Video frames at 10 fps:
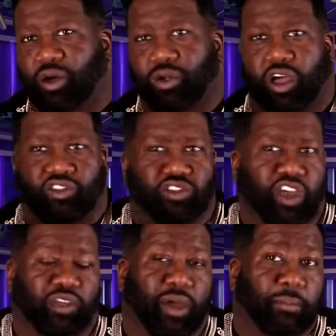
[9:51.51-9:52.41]
We also
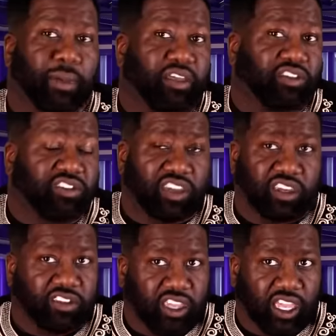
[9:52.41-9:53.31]
talked about Mason,
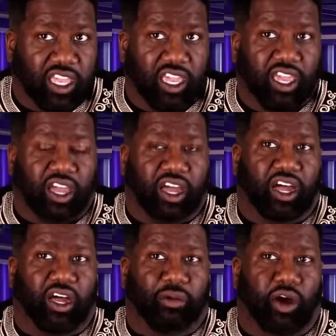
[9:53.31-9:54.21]
Tennessee,
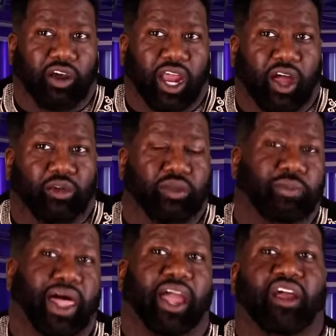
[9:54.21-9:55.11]
um, on our the
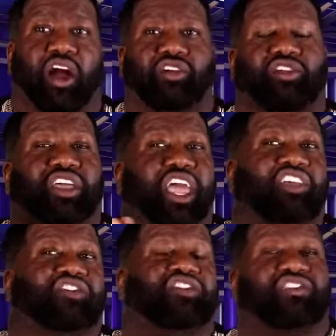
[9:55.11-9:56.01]
Black
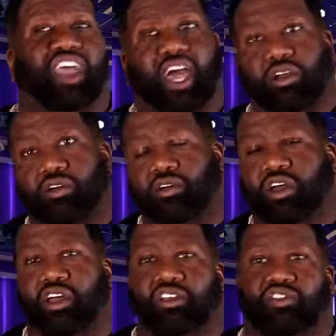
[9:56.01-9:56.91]
Congregation channel.